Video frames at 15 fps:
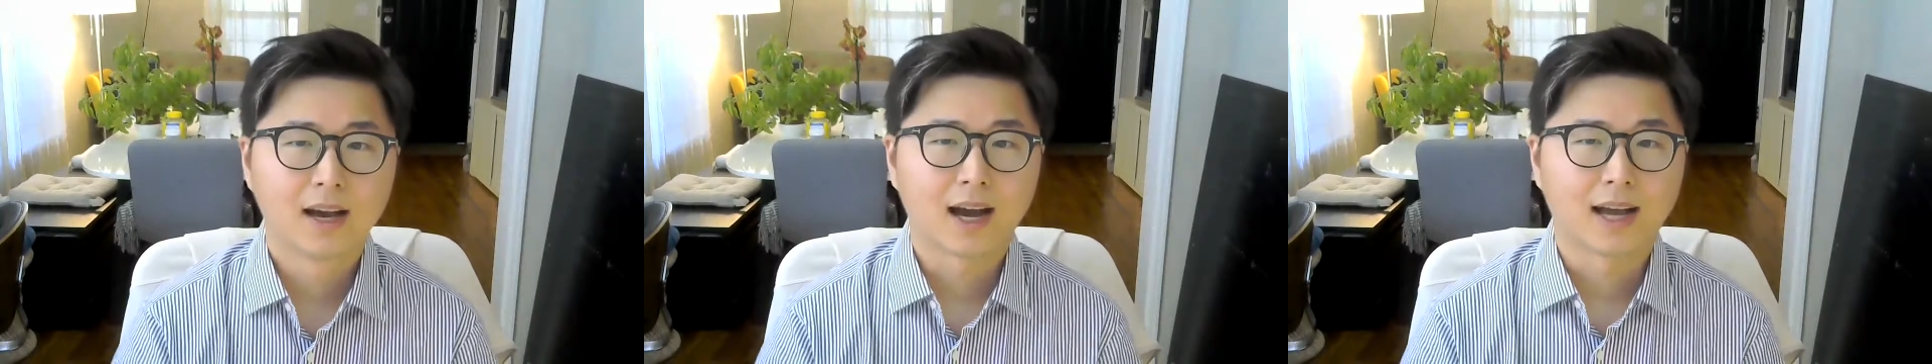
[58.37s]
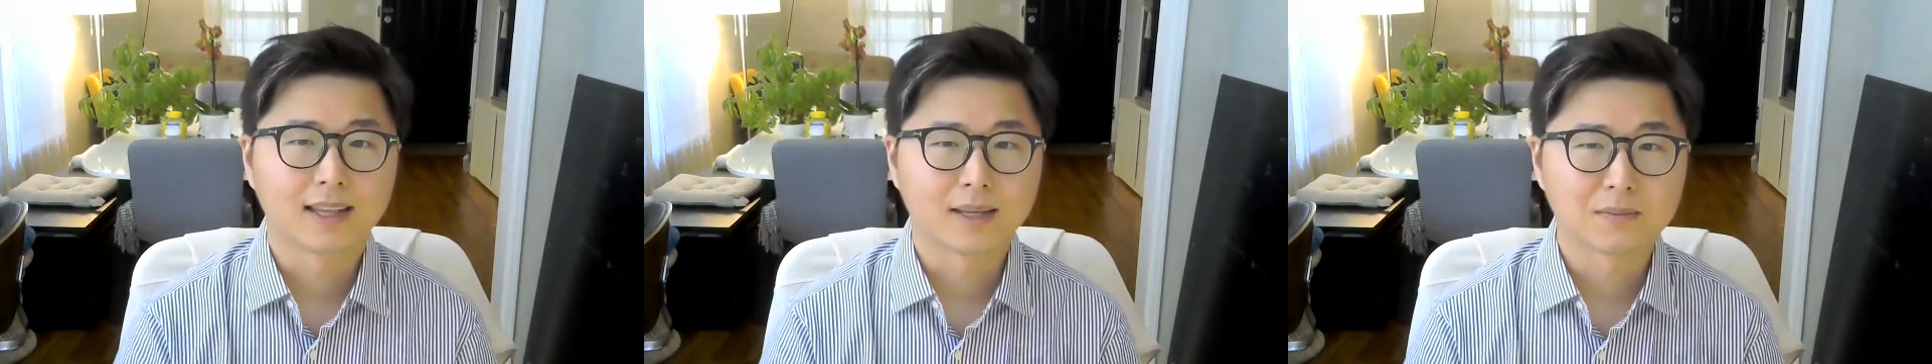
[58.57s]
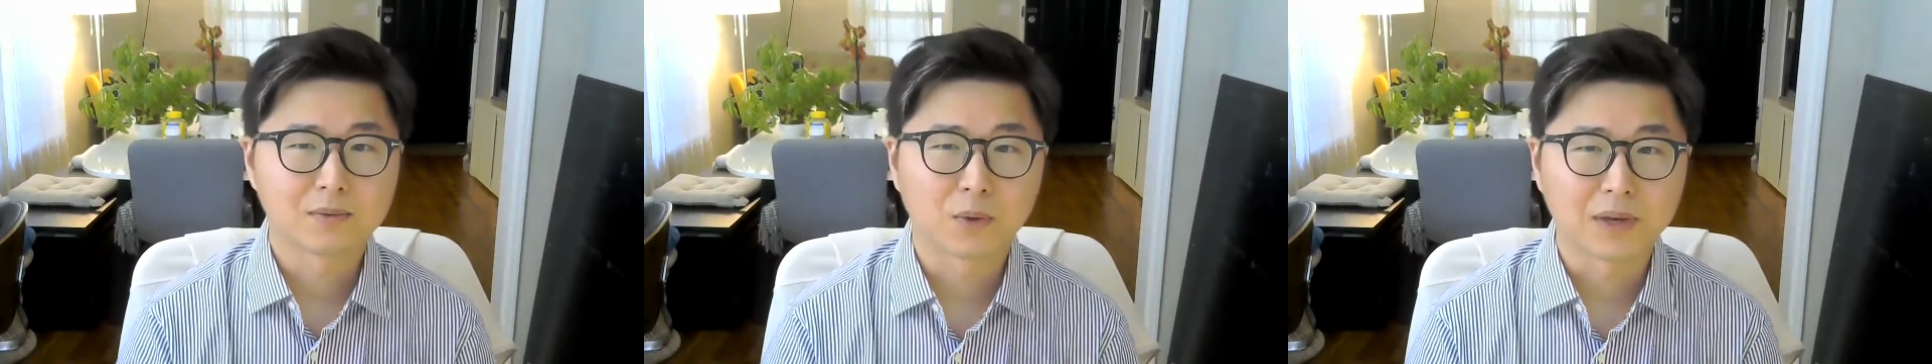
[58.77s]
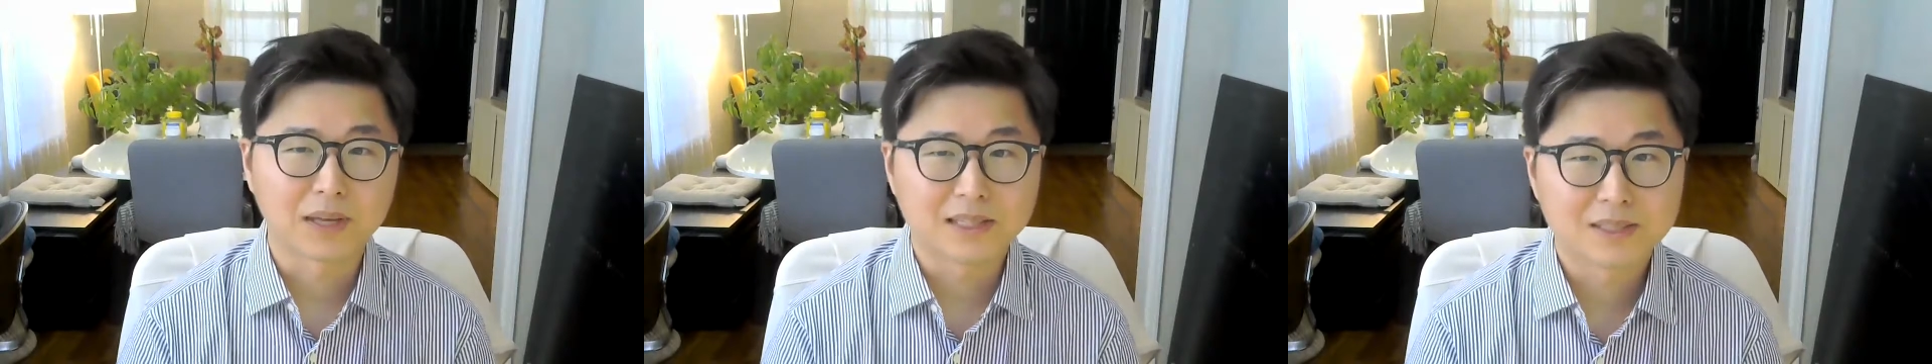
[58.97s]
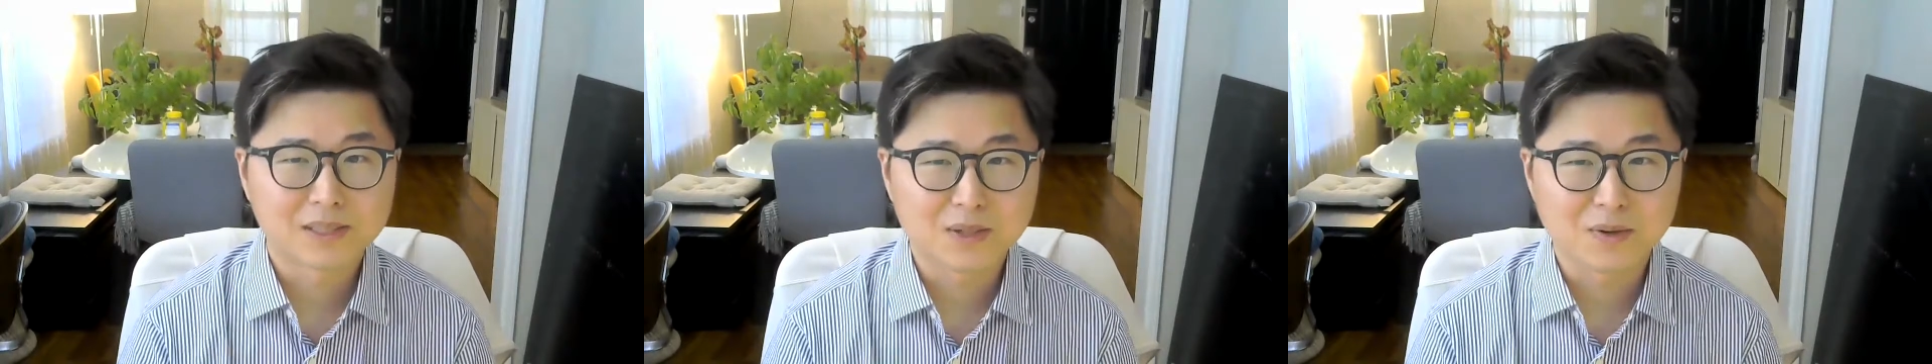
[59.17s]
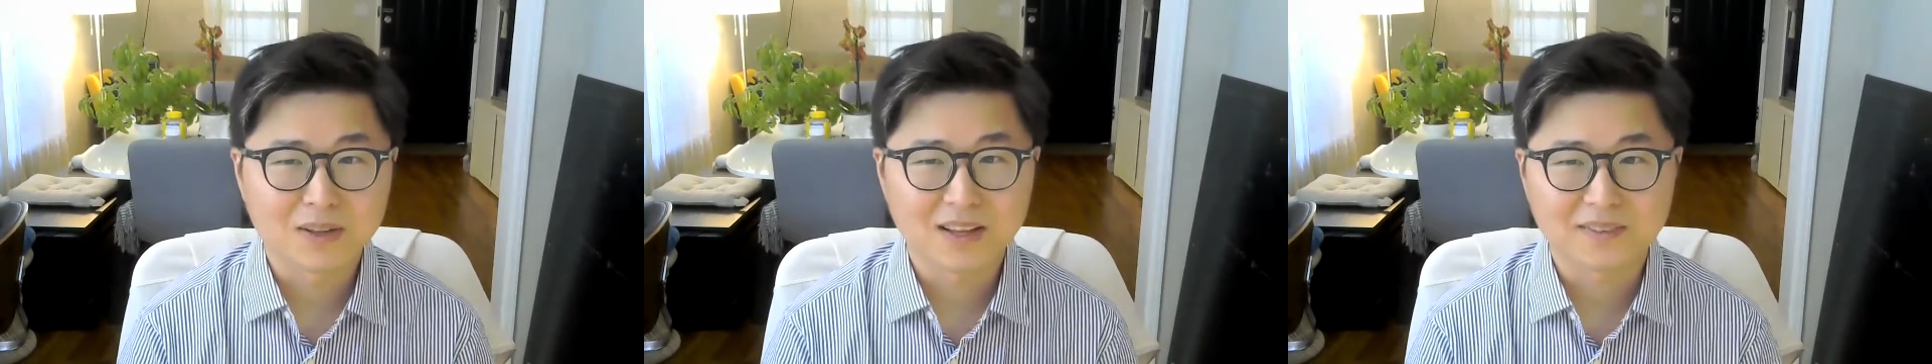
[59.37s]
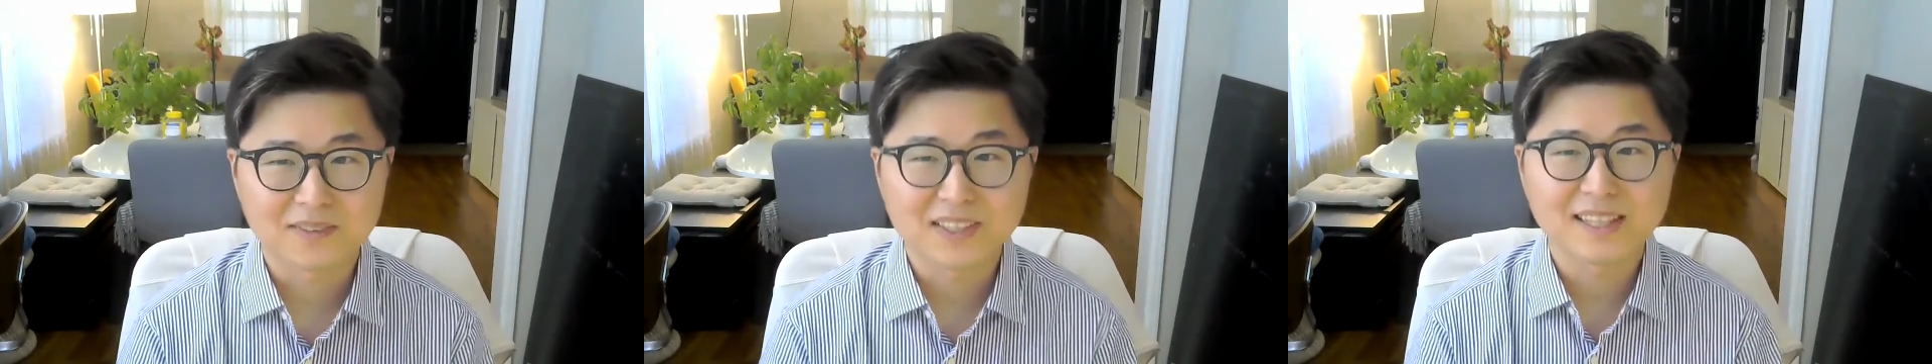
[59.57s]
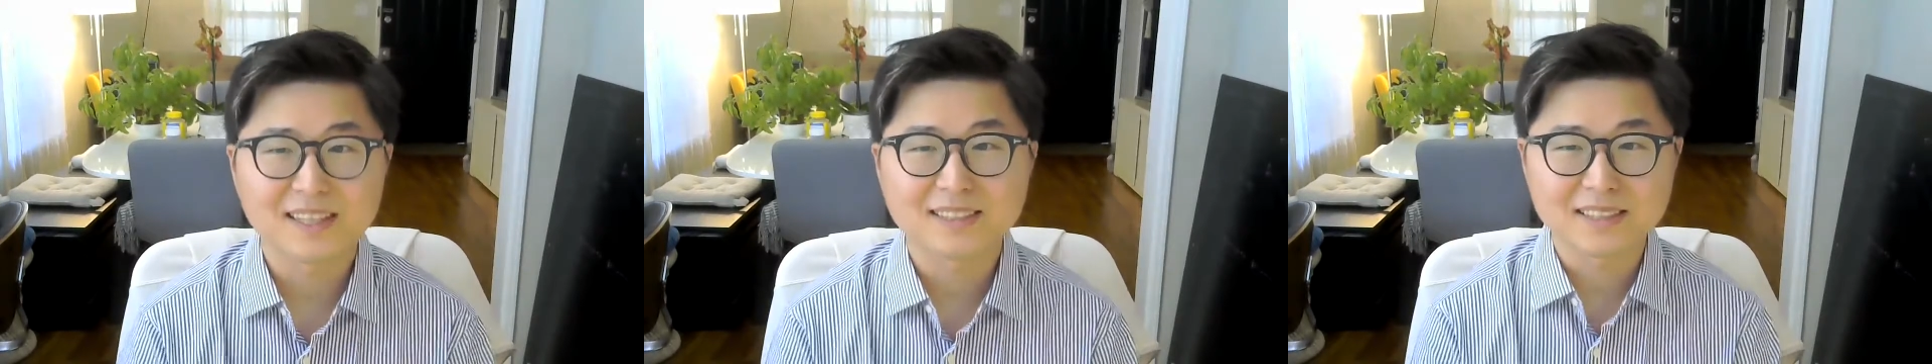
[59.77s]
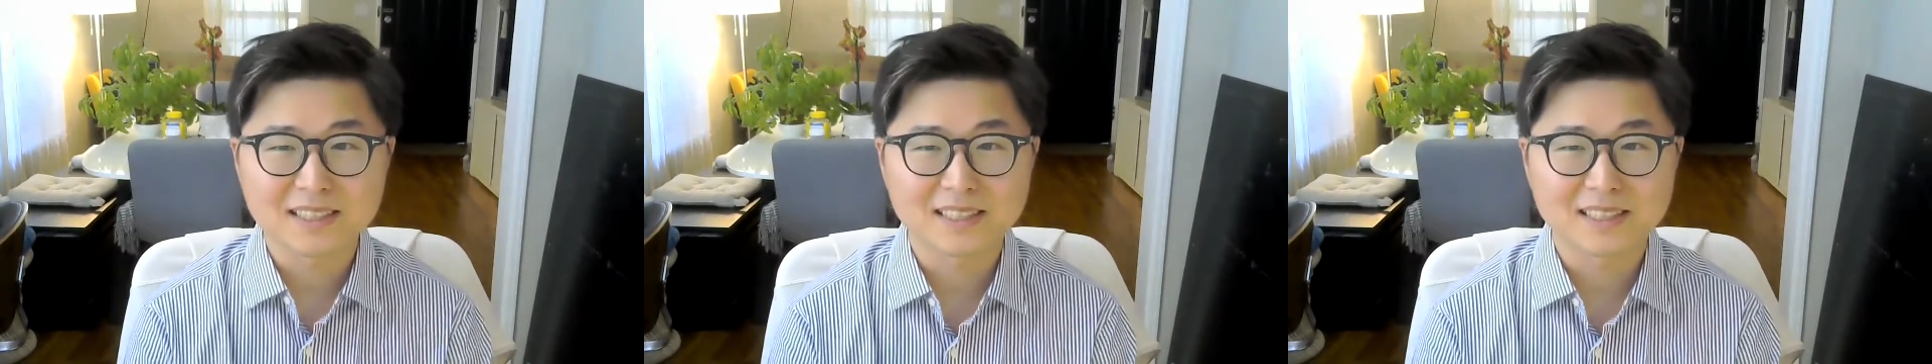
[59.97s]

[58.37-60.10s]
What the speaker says: I ended up going into a lot of tedious